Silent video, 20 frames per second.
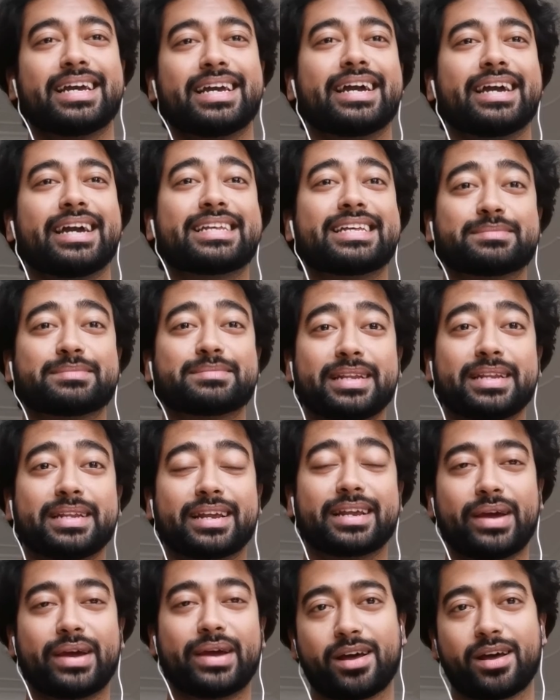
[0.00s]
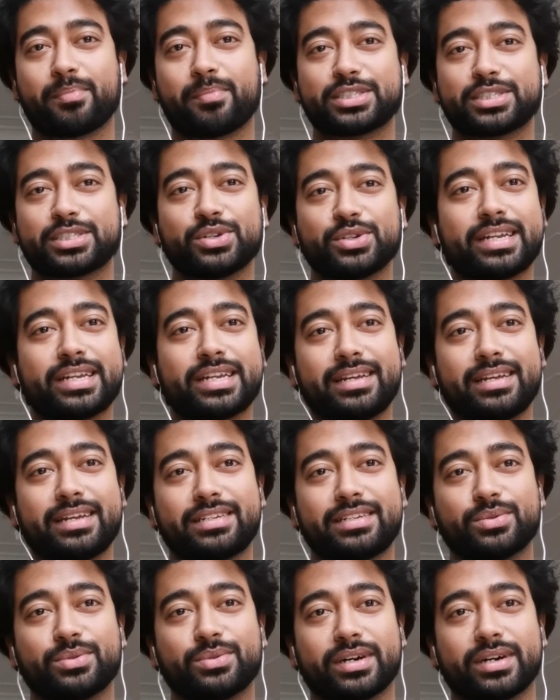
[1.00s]
It has been a great opportunity
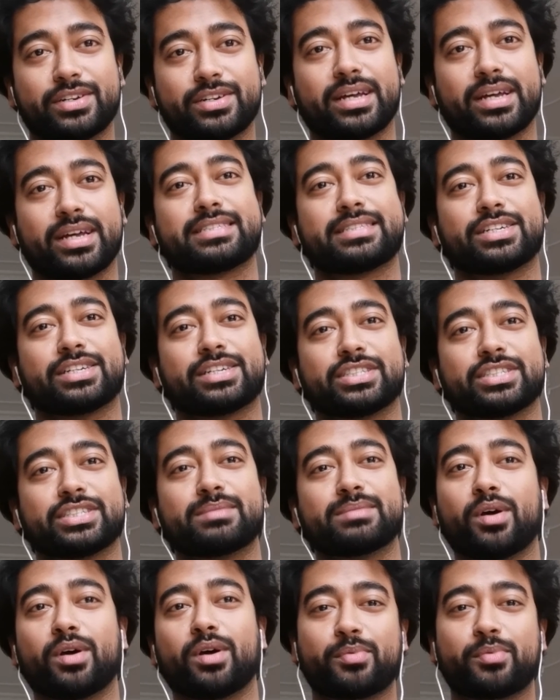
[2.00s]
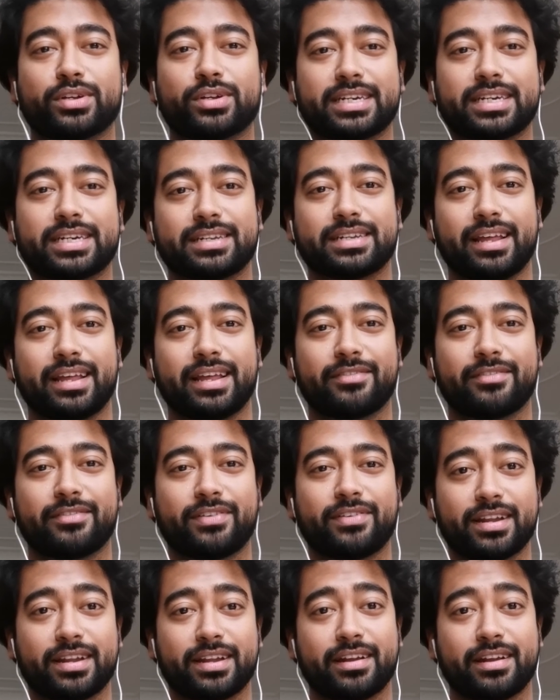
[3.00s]
to address such a small project in a
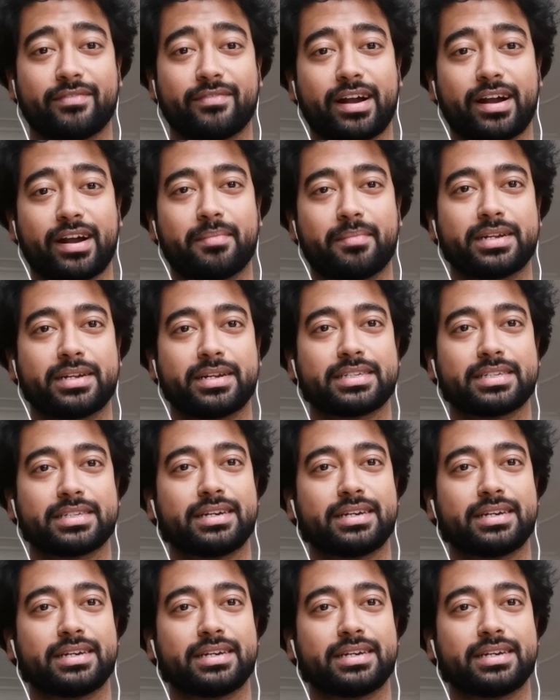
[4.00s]
funded environment.